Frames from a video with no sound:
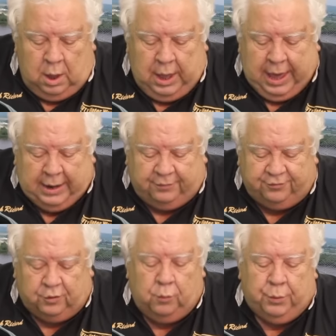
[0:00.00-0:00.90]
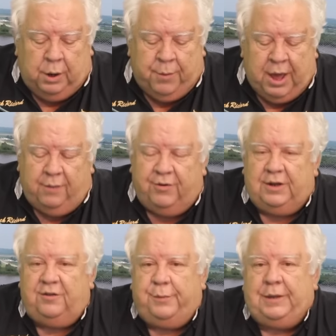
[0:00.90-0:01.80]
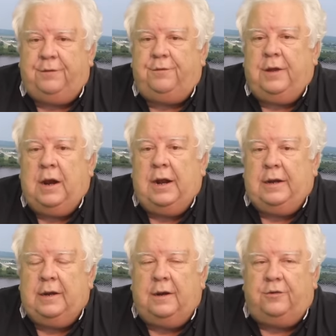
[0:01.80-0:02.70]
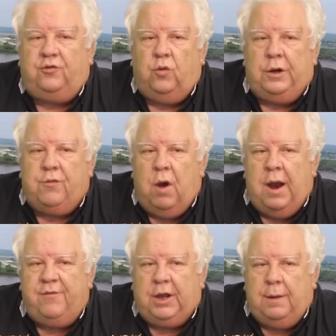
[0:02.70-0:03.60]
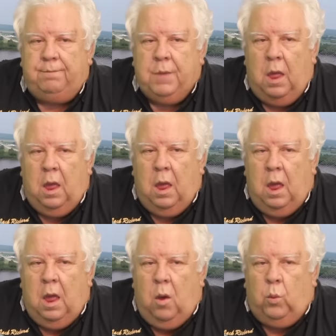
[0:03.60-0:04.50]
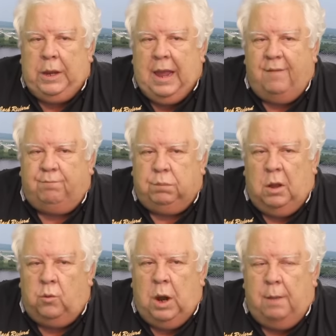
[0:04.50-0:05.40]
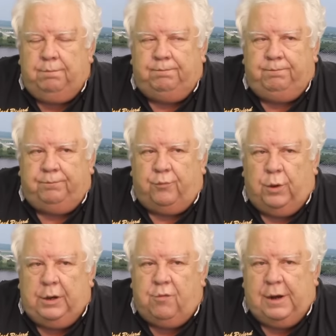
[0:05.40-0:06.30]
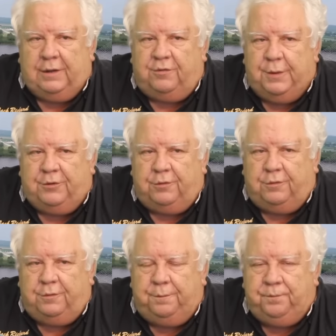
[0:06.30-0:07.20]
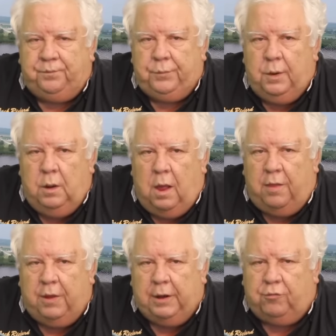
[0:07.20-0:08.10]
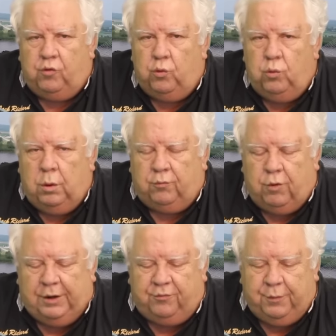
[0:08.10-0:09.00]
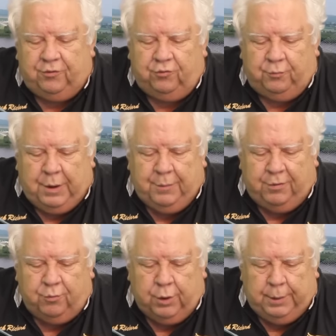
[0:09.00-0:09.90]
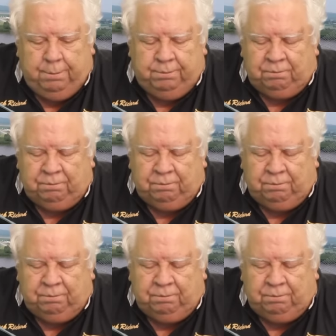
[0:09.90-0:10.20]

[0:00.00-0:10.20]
Had a stupid amount of expense, and I did enjoy driving it. We have blown up three transmissions, I think, two transmissions, maybe three.